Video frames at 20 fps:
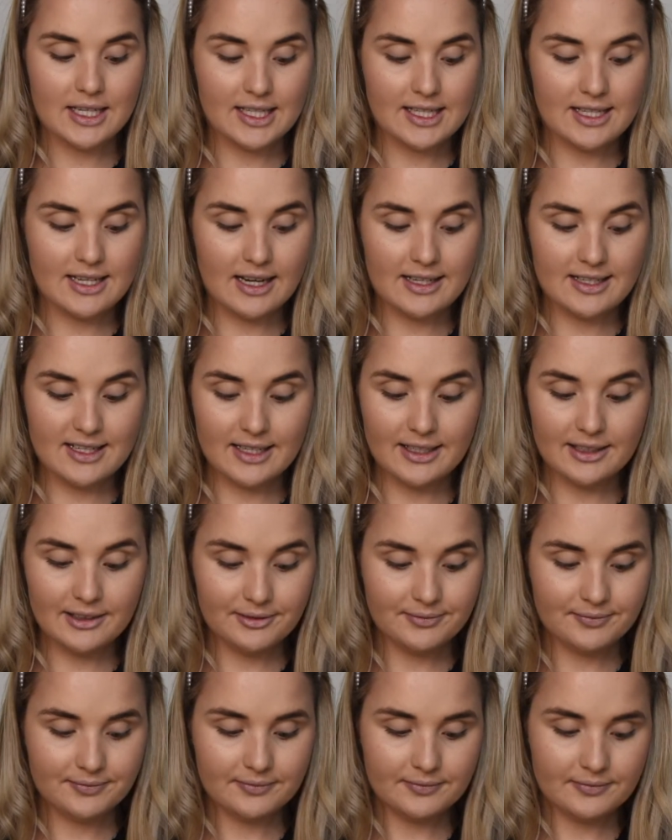setting,
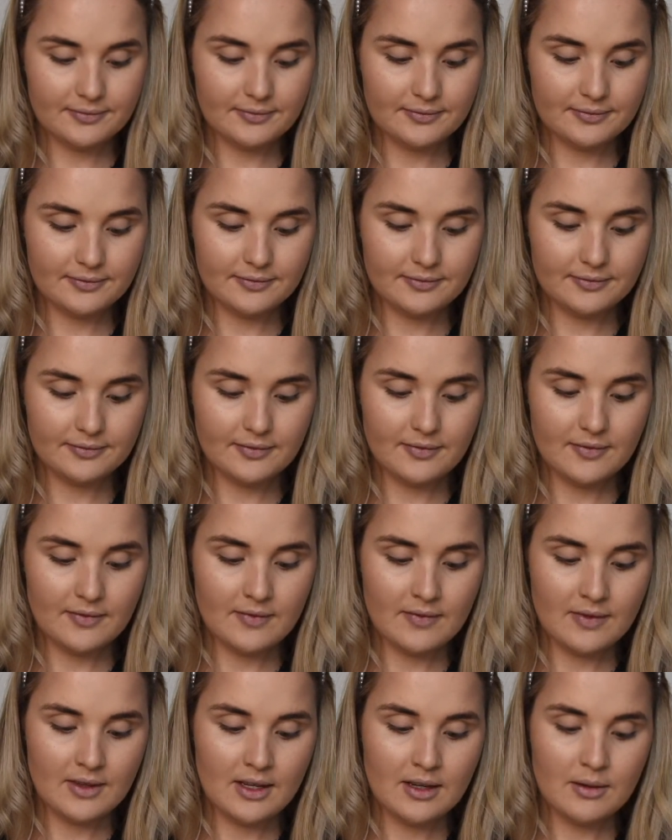
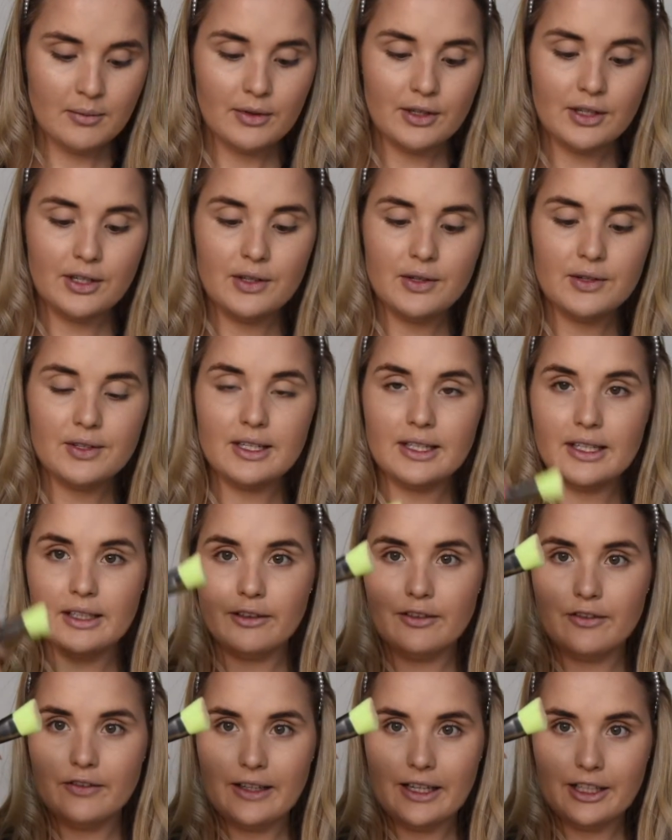I'm gonna use a
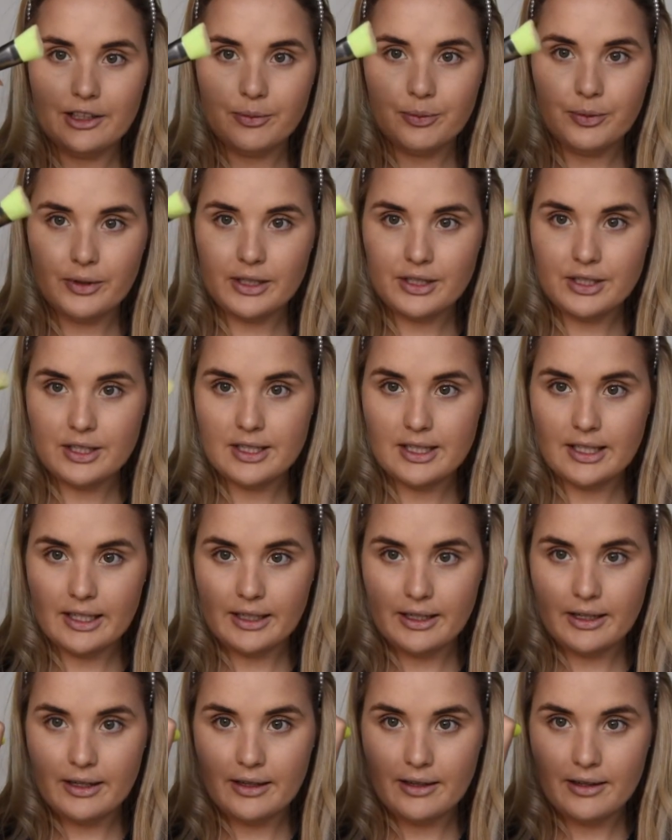little flat brush. It's
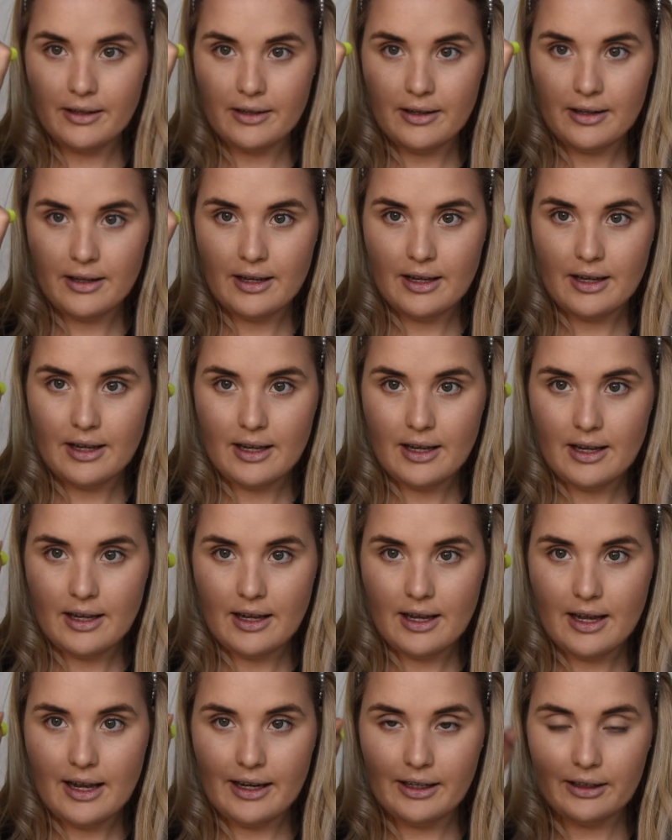like a
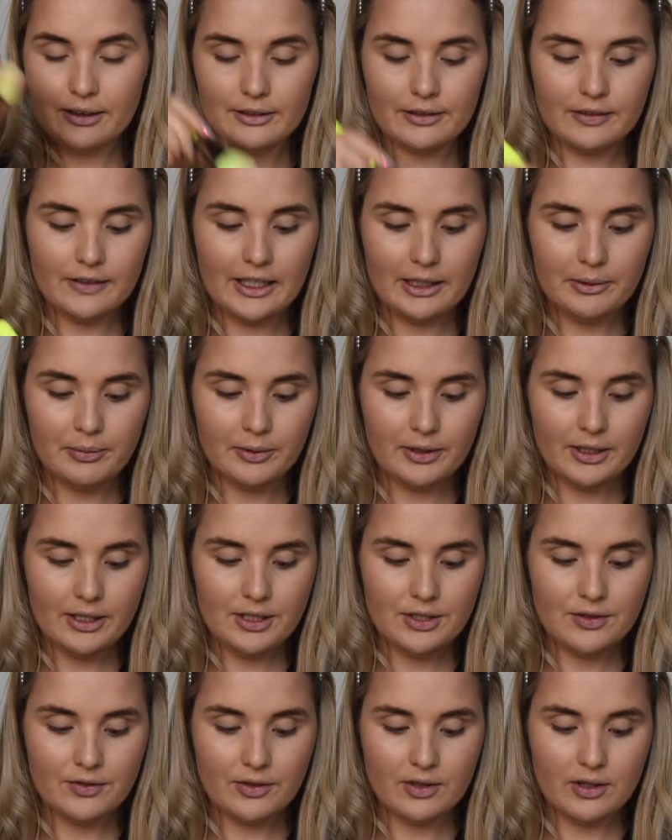angled flat
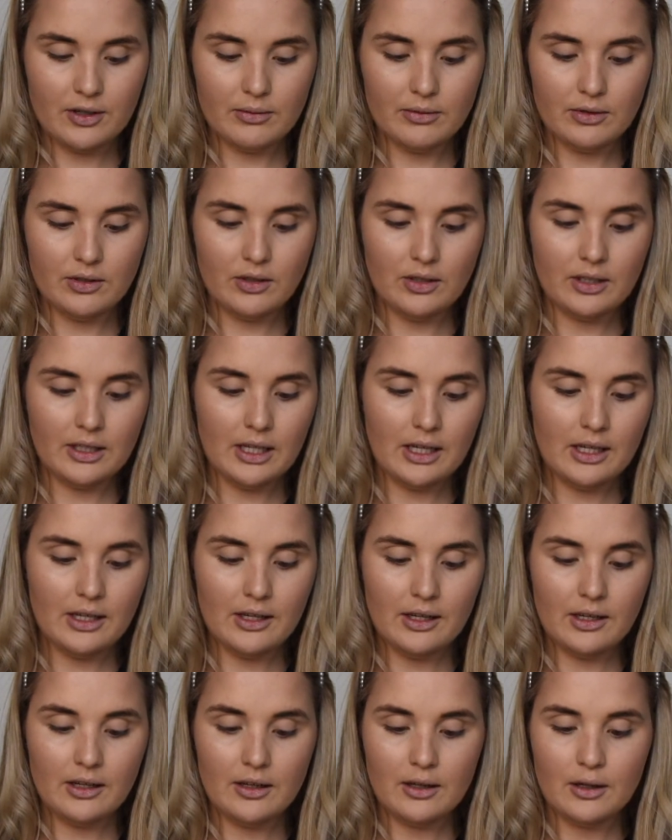brush from G
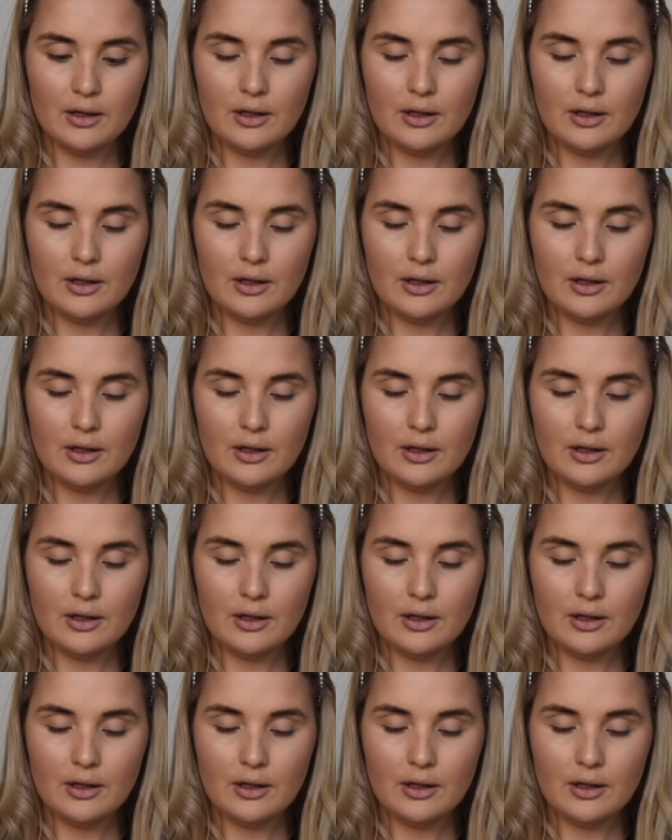Color.